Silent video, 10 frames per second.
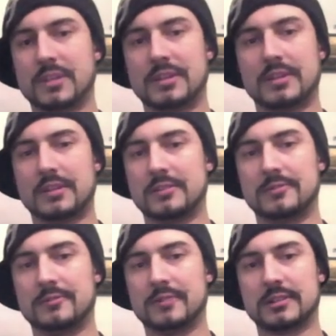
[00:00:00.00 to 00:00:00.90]

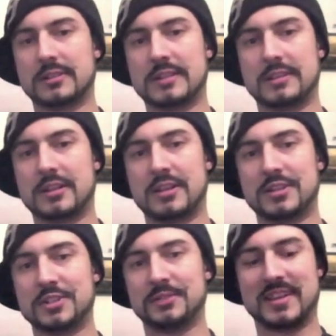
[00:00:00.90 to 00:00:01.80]
Fucking technology.
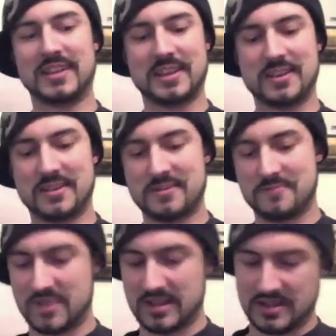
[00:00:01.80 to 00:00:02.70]

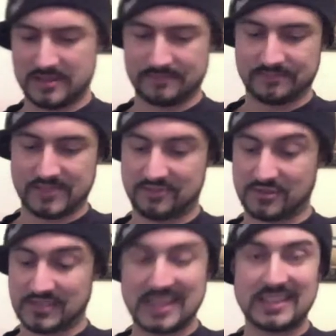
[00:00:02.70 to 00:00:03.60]
But if there's
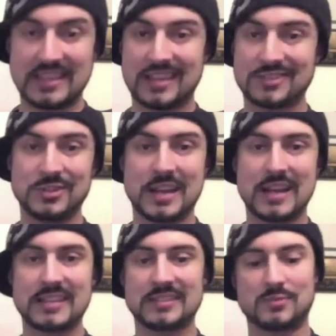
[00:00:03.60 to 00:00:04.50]
anything else you guys
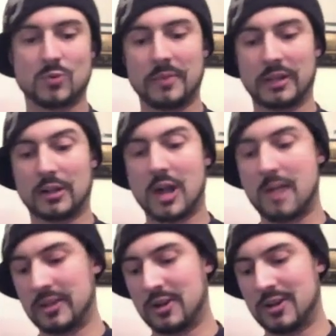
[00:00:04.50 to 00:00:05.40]
want me to comment
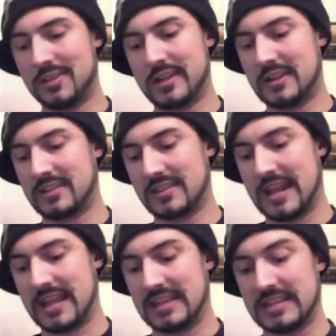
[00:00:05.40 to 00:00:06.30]
on, anything that I can
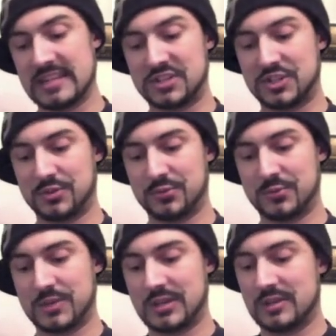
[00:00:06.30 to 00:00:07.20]
get to,
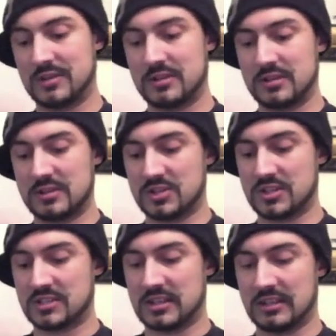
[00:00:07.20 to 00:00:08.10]
just
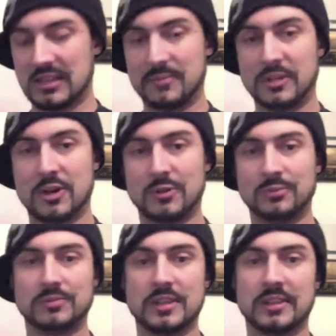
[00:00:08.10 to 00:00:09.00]
let me know in
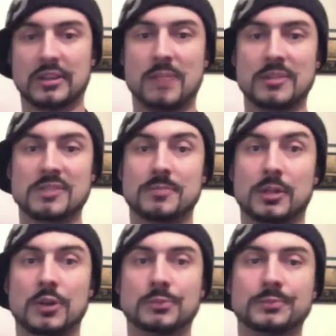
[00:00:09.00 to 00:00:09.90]
the comments below.
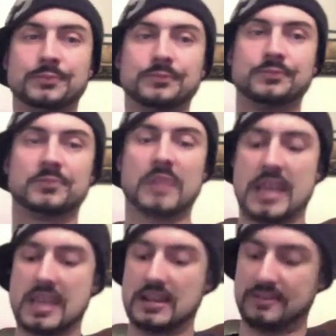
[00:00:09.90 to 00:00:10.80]
And if
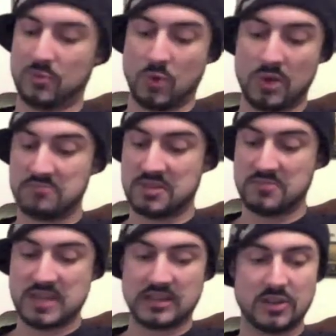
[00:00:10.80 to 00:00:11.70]
you want me to make
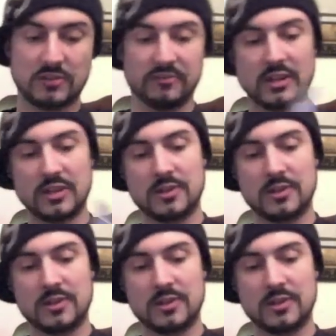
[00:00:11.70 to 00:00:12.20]
another video